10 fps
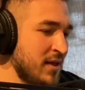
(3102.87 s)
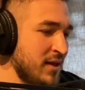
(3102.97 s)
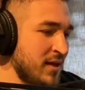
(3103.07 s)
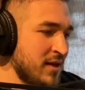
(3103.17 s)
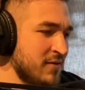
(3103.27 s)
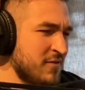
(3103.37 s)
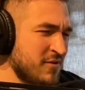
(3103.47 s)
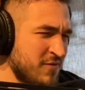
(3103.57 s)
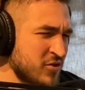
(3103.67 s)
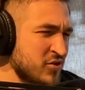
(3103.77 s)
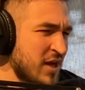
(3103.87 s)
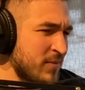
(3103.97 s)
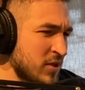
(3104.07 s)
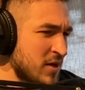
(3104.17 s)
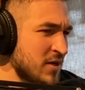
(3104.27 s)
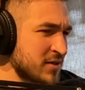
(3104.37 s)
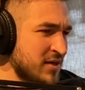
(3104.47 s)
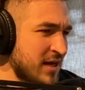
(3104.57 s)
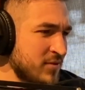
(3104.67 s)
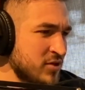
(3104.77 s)
And for the first time in a long
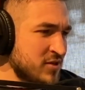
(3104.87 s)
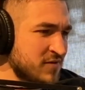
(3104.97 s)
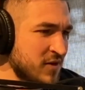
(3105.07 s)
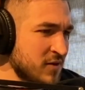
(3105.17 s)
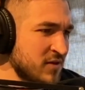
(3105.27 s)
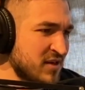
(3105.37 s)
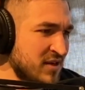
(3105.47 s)
time, it just felt